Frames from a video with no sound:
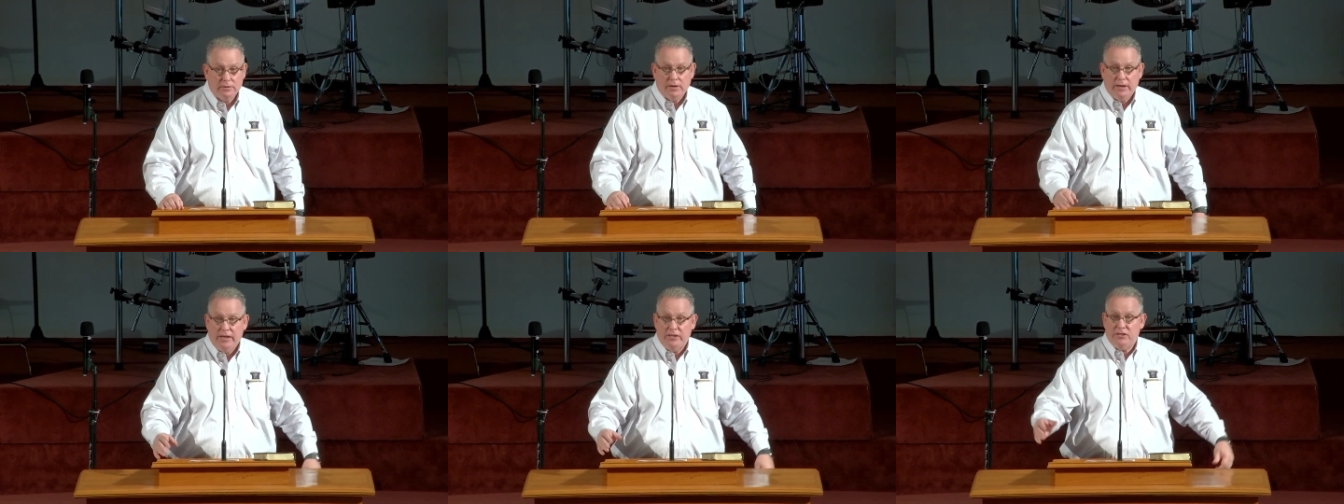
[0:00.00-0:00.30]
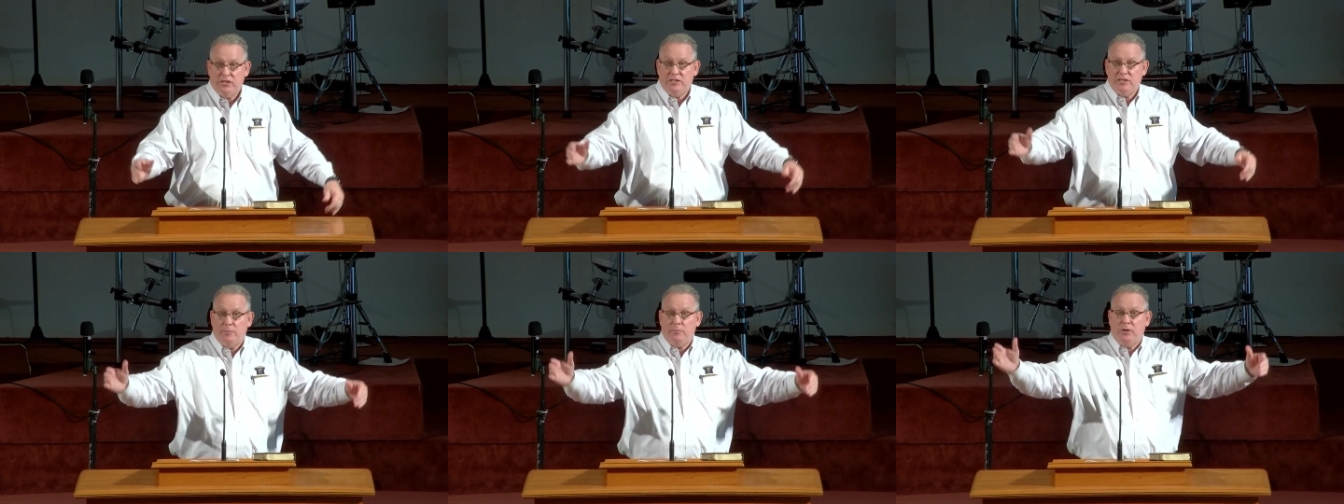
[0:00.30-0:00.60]
It
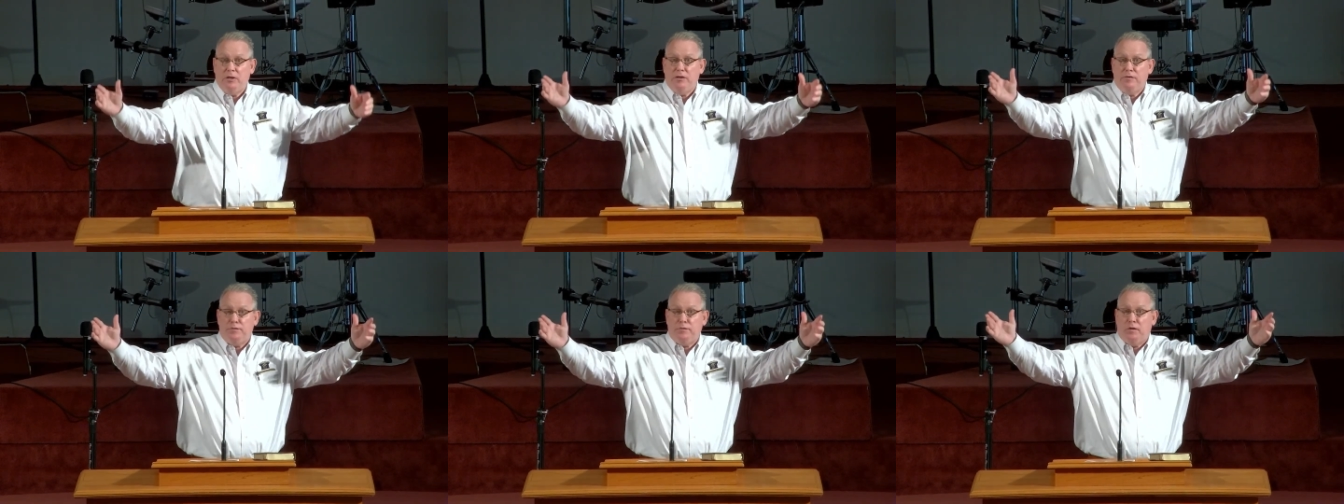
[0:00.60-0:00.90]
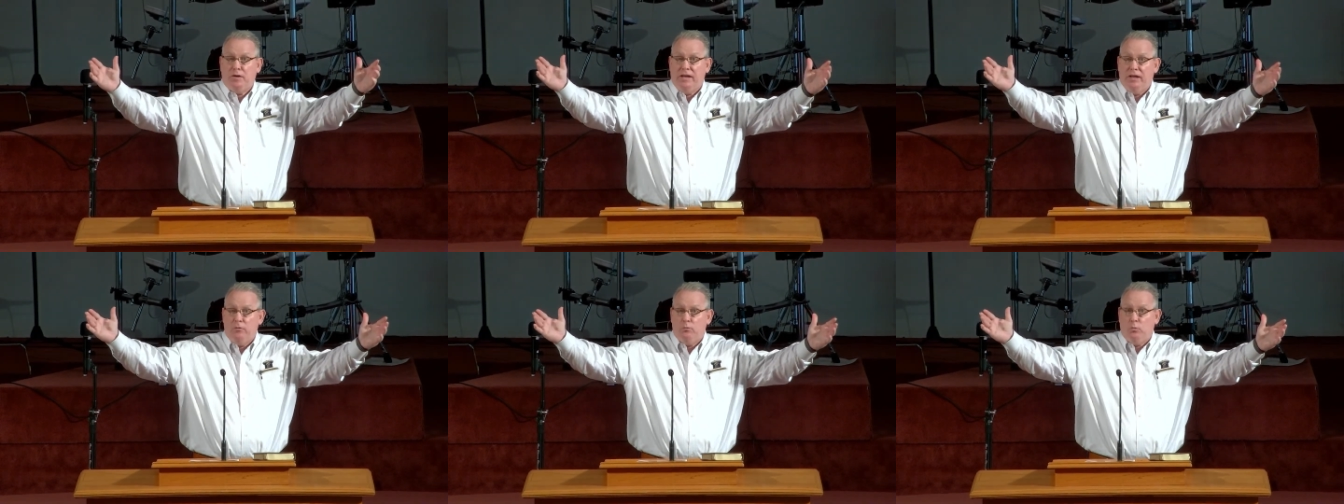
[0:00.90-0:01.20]
says, I'm going to
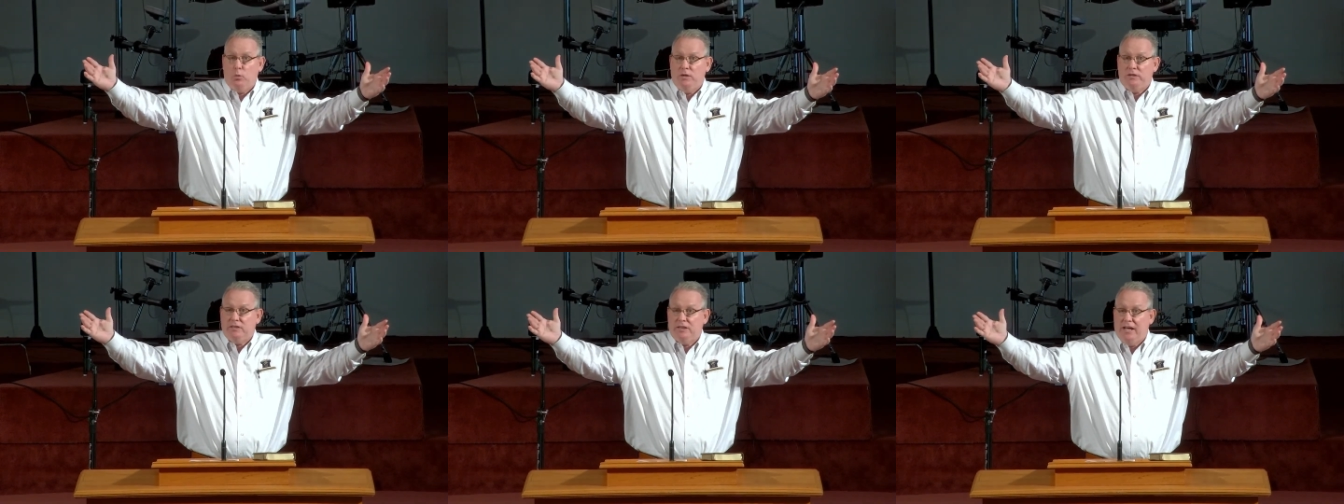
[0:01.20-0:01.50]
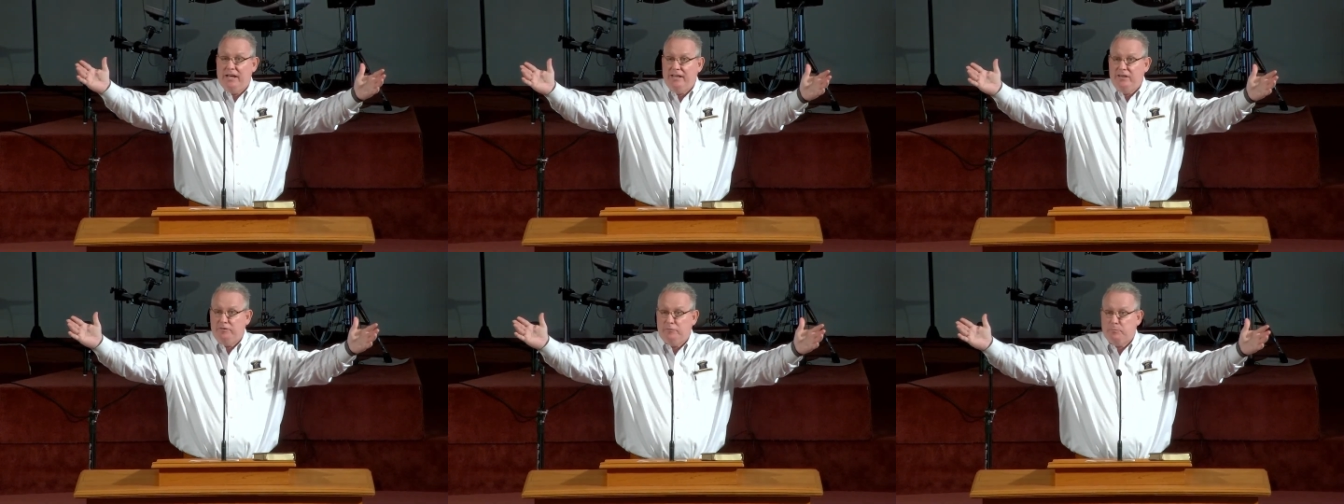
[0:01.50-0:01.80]
forget what
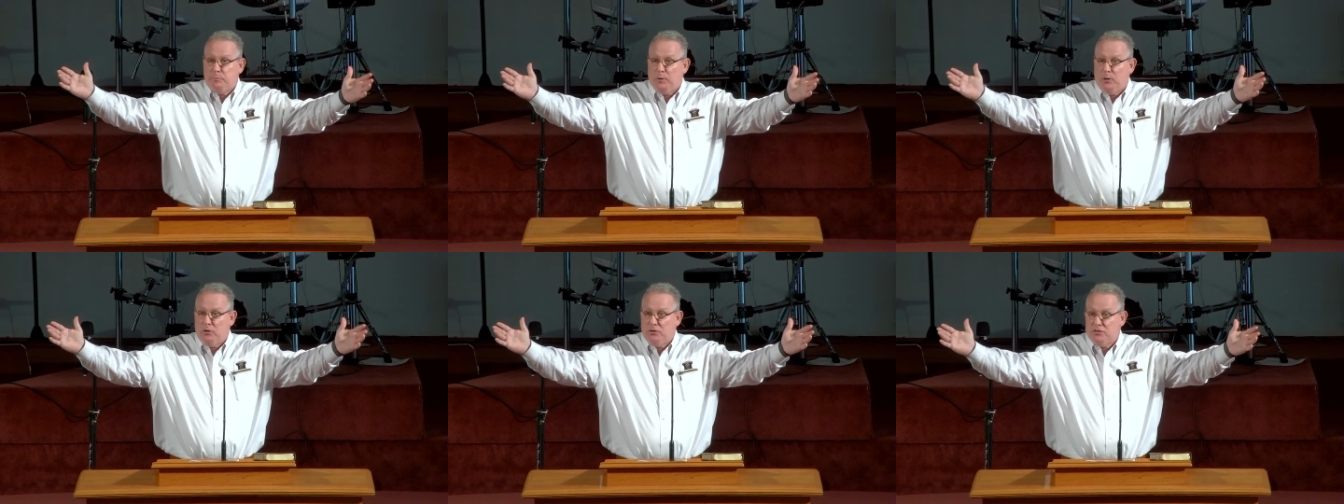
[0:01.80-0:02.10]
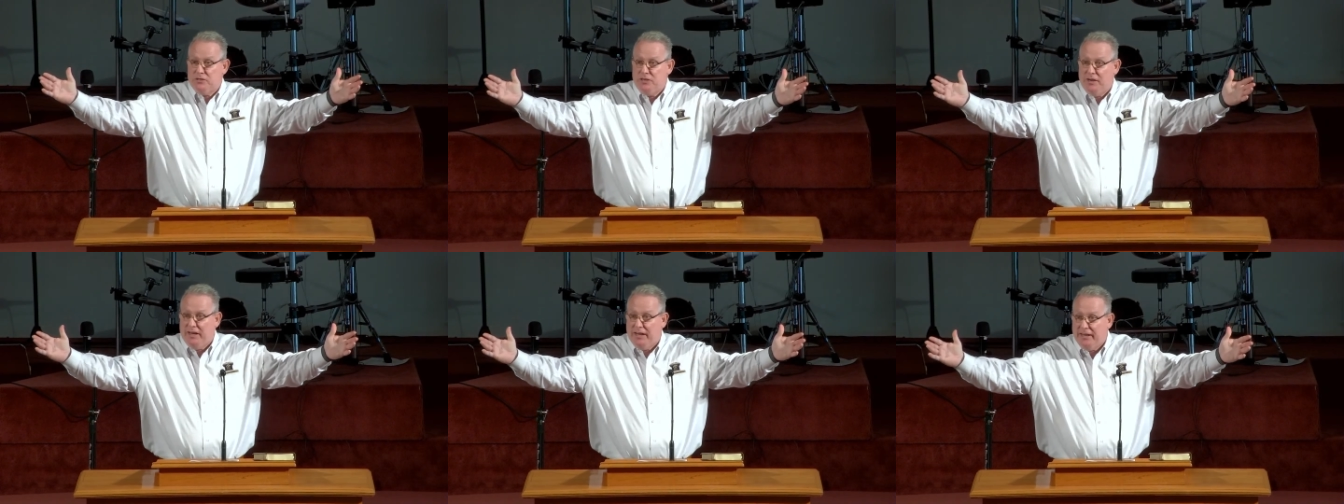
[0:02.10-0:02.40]
kind of
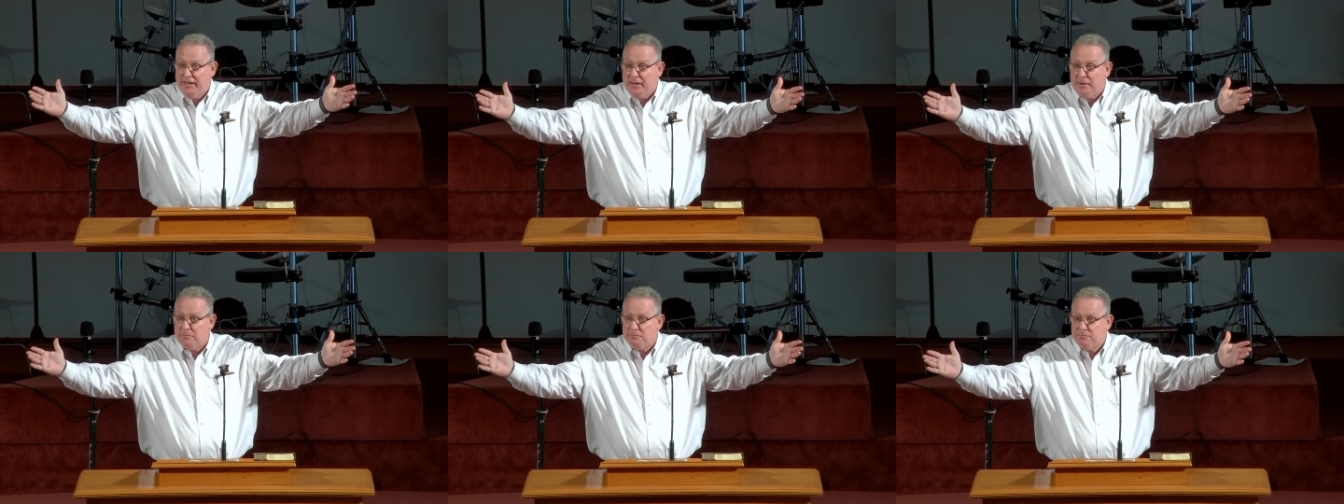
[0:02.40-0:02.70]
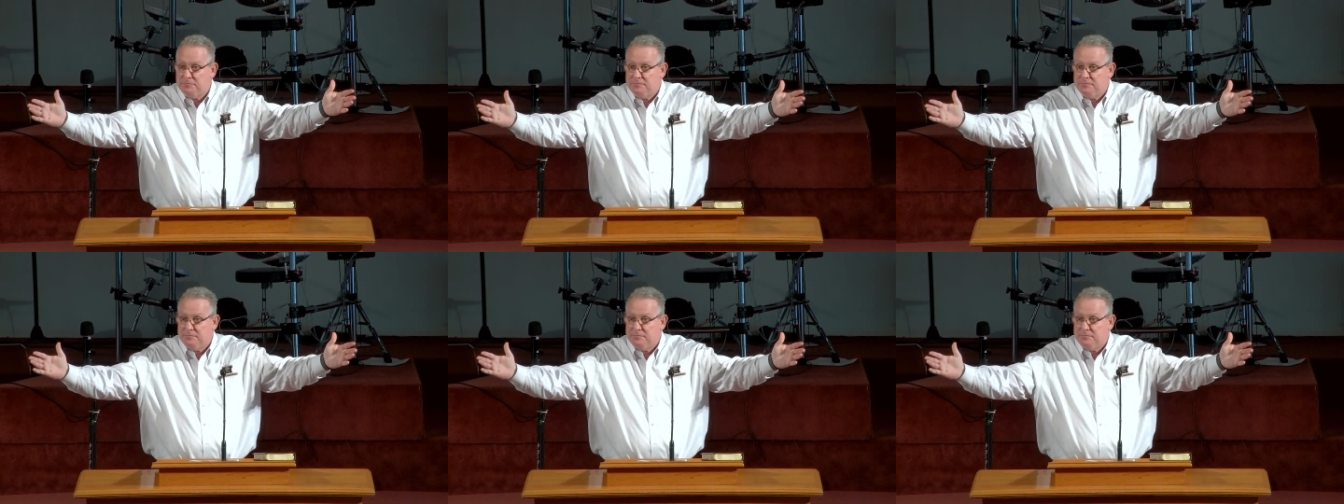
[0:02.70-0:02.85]
person I am.